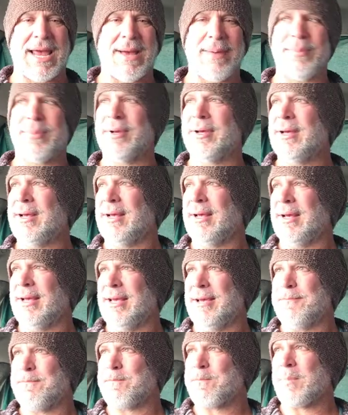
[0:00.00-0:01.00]
camp.
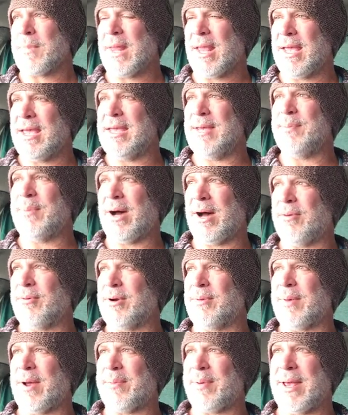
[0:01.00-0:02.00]
He bought
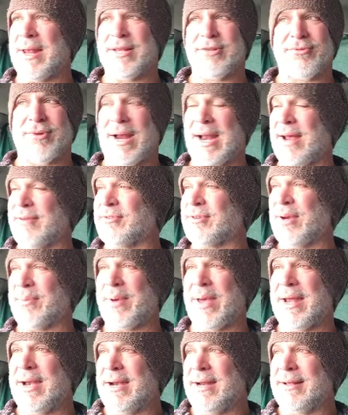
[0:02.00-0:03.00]
one of my paintings right after I
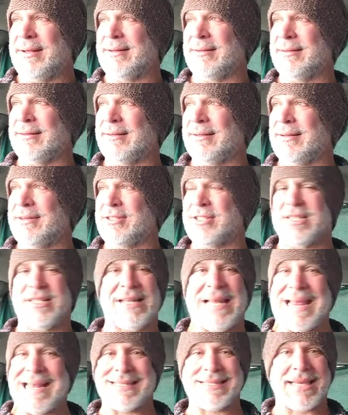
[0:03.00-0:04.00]
painted it. It's
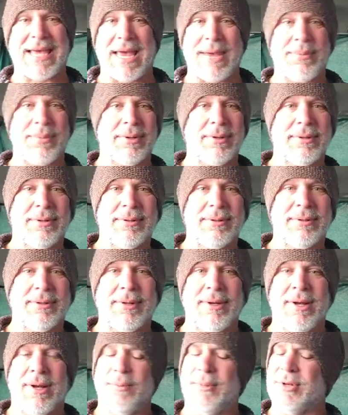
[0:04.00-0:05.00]
just landscape.
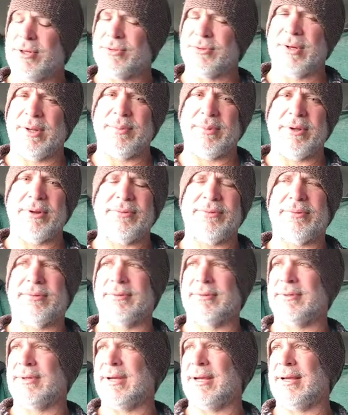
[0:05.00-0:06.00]
It was really
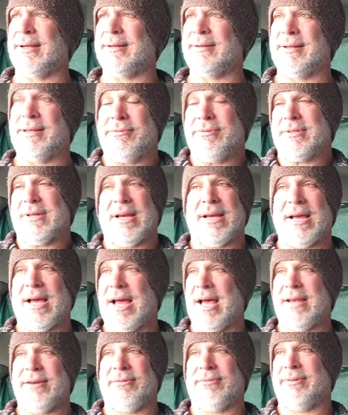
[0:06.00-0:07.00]
beautiful. And he was like,
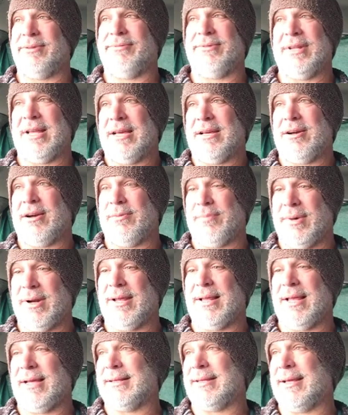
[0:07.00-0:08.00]
I don't even like art,
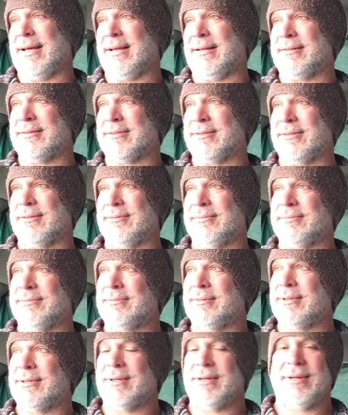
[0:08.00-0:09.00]
but I like that. So
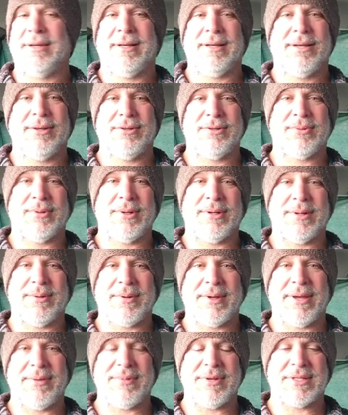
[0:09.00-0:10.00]
he was willing
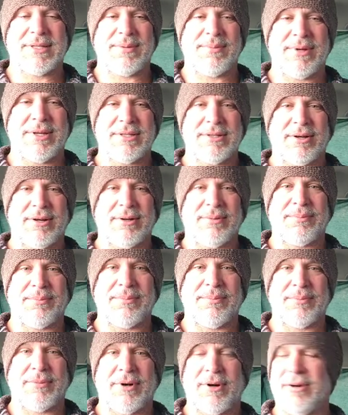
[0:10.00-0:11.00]
to give me some of his
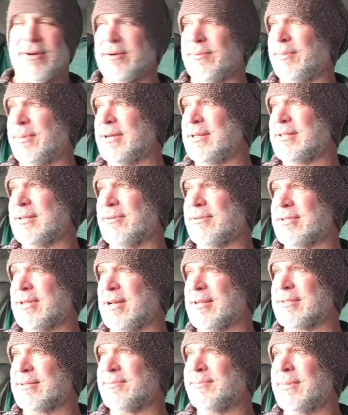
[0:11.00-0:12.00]
hard-earned money, so that was
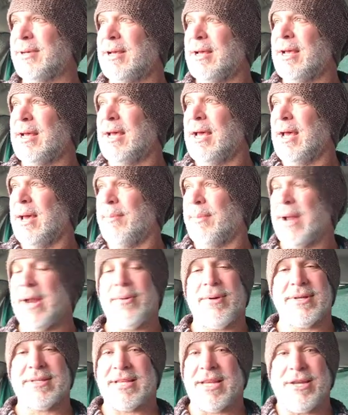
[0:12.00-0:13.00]
awesome. But
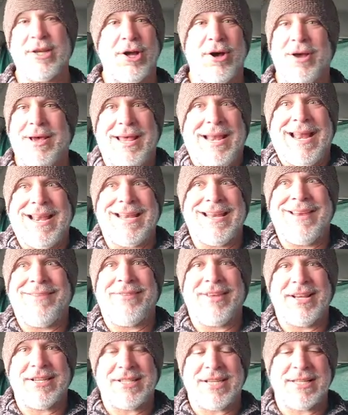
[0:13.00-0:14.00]
anyways, and no, and I didn't
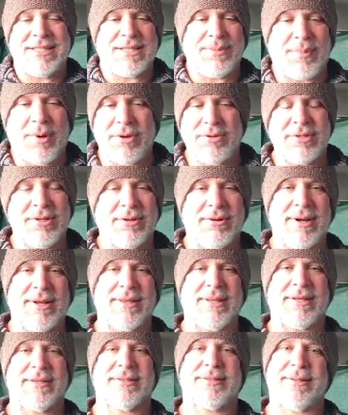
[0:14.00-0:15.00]
even get a chance to post it or
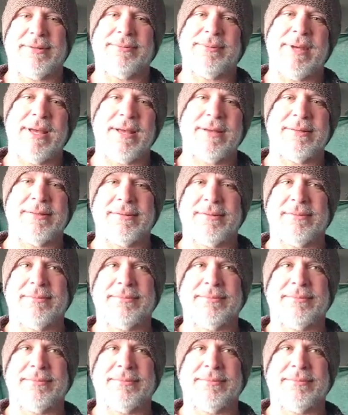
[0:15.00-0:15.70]
anything, so yeah,